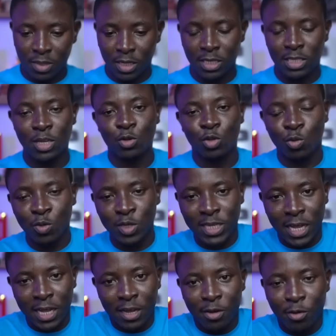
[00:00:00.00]
Until Utum is
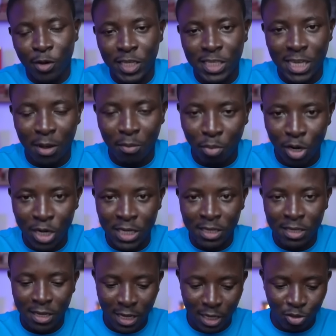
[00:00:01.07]
a Reggie and Bully,
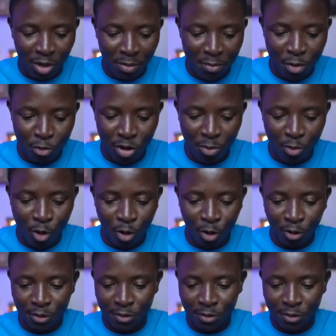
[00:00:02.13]
and so I be removed.